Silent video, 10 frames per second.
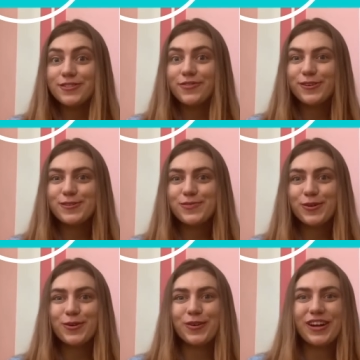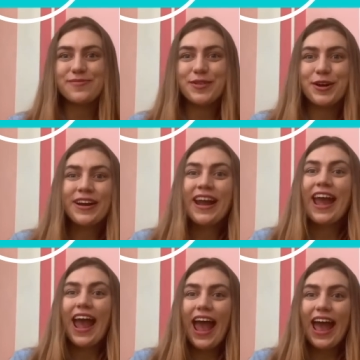first programmer,
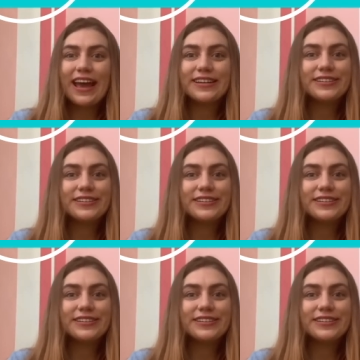and